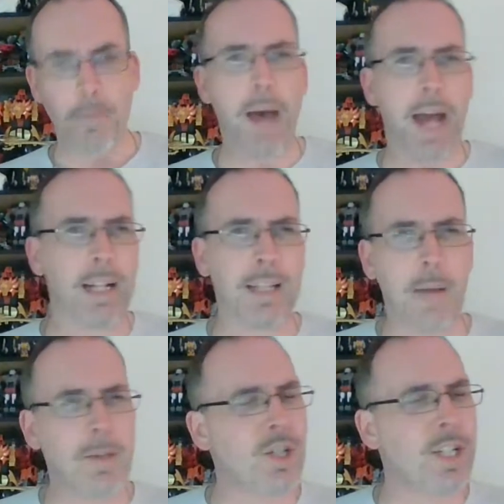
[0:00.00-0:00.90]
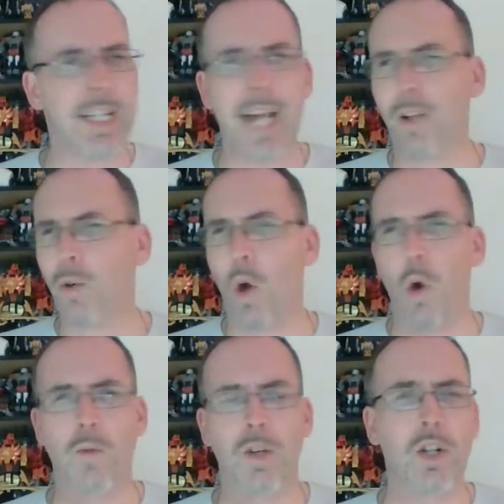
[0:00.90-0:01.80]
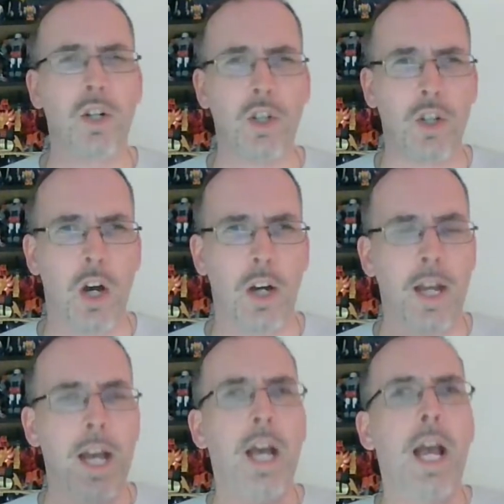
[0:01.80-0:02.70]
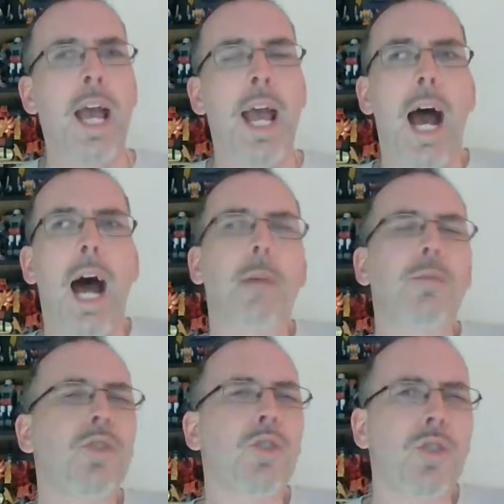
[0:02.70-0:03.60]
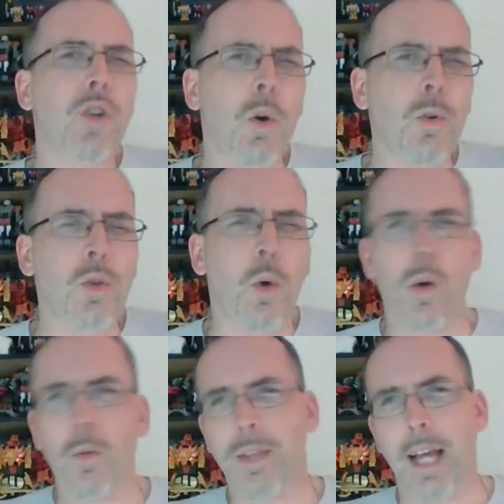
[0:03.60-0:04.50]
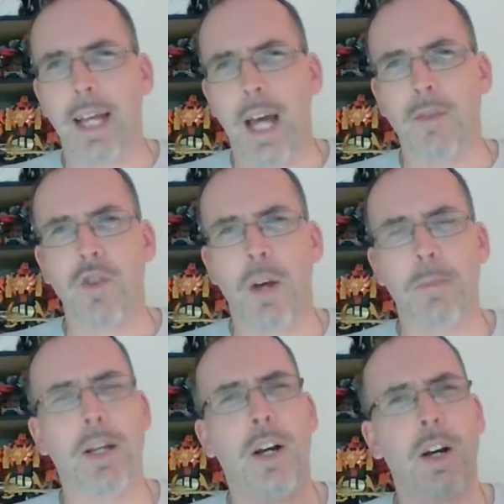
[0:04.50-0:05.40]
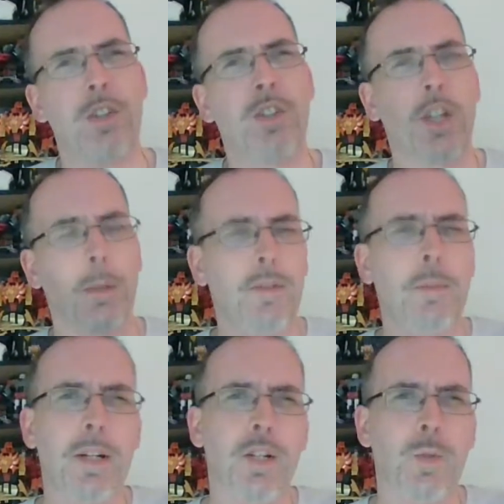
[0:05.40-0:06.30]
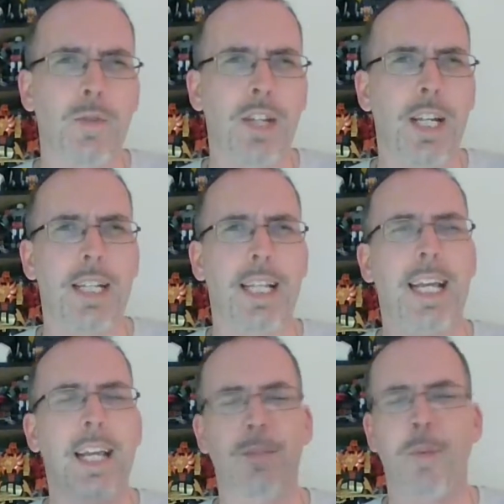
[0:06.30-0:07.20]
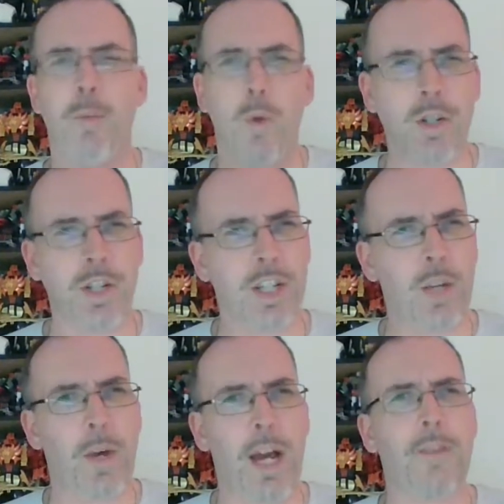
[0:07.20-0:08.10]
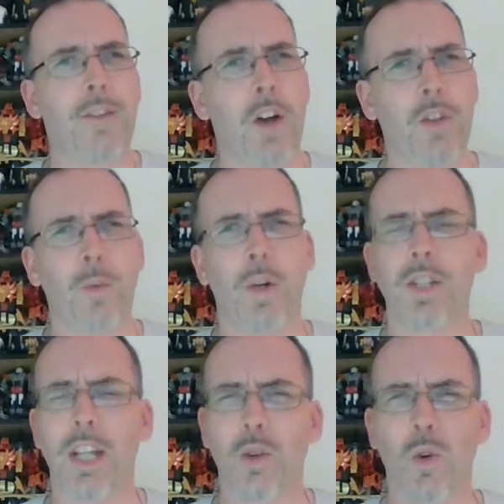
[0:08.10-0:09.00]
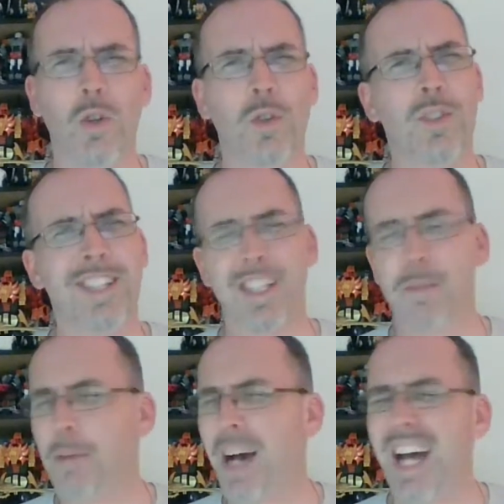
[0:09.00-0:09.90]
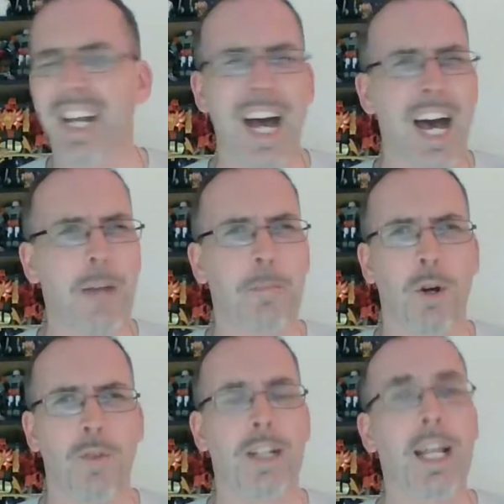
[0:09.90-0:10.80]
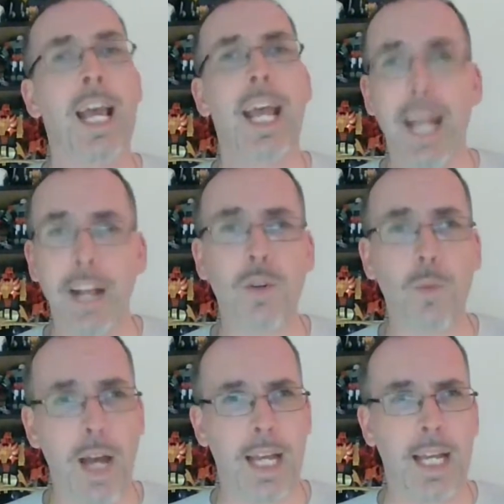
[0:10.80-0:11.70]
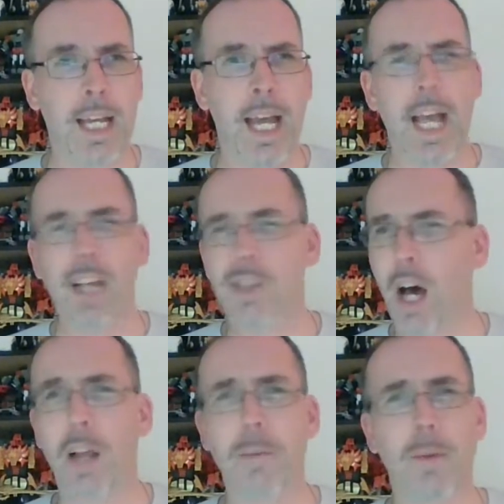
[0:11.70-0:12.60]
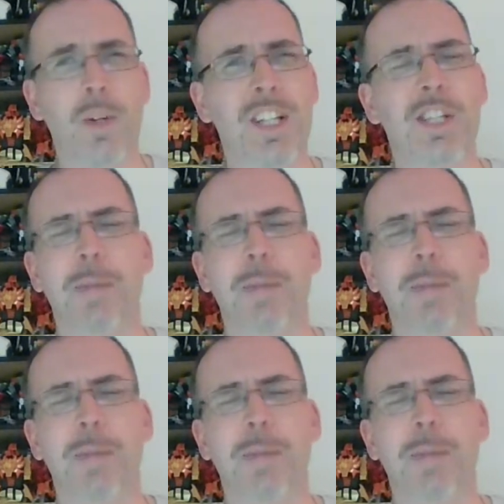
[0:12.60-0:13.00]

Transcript: battle damage did not look overdone. I'm so torn with that Galvatron, because some of the pictures we've seen, like, his proportions seem way off, and other ones they look spot on perfect. Either way, his alt mode is